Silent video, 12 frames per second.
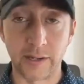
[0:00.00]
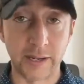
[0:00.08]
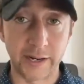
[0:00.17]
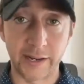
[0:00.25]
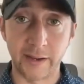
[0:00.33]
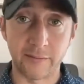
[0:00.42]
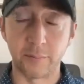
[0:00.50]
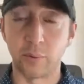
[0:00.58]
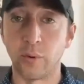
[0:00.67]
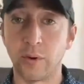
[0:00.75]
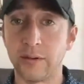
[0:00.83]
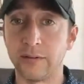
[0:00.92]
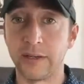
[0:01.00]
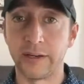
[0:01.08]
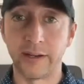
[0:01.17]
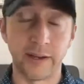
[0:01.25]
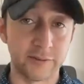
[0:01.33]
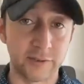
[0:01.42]
You got to have employees, got
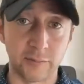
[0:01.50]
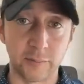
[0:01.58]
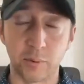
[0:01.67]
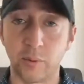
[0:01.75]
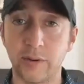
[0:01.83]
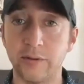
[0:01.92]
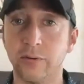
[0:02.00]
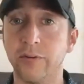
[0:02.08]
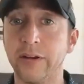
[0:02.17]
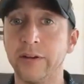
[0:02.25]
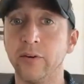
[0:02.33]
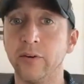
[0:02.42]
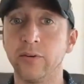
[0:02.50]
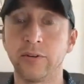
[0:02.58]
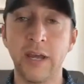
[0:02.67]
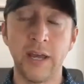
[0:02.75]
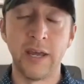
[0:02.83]
to have self-employees or vendors.